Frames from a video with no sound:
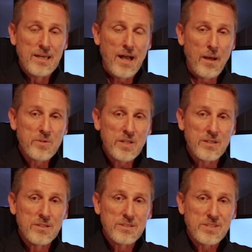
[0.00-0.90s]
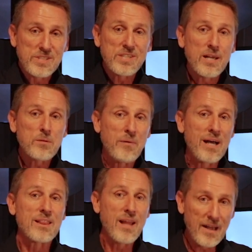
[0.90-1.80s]
I'm going to stake my
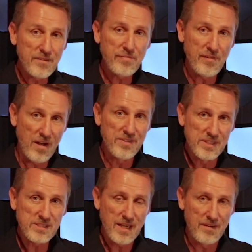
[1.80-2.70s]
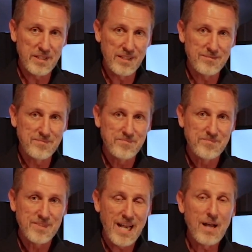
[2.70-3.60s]
life on this covenant.
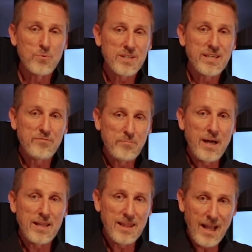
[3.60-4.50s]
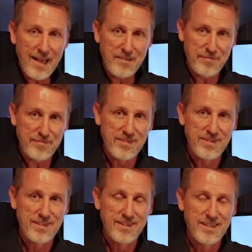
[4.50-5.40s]
I will give my life
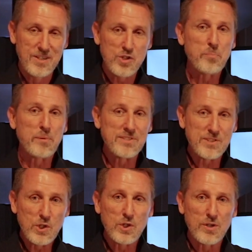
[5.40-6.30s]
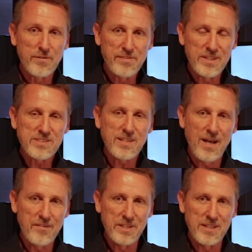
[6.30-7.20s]
to preserve this
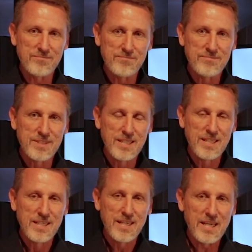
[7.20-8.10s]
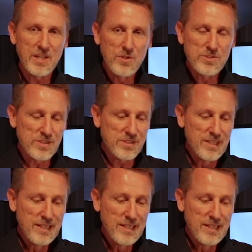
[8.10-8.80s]
covenant. And he uses